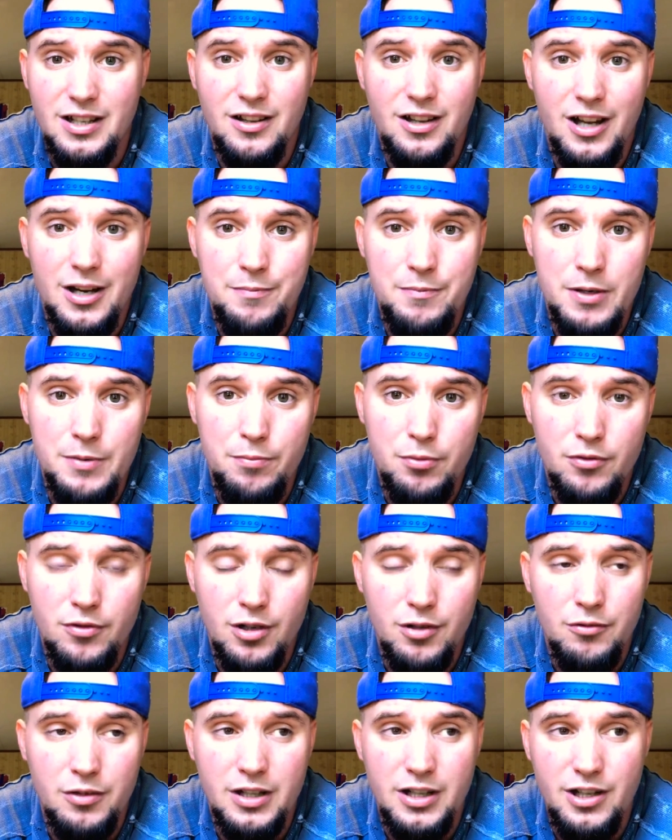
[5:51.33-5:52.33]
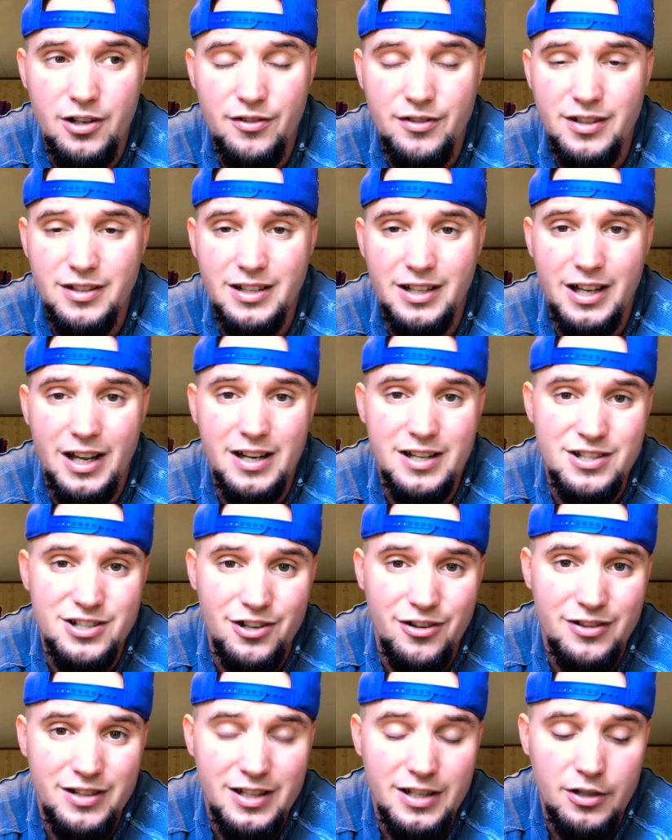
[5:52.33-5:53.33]
A lot of people don't want to hear that they got to
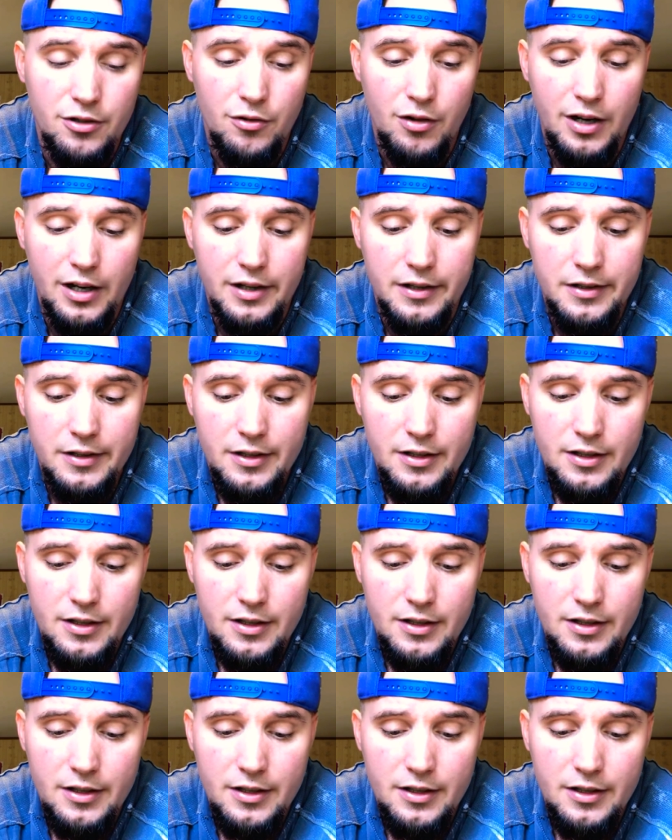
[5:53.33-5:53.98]
start eating right.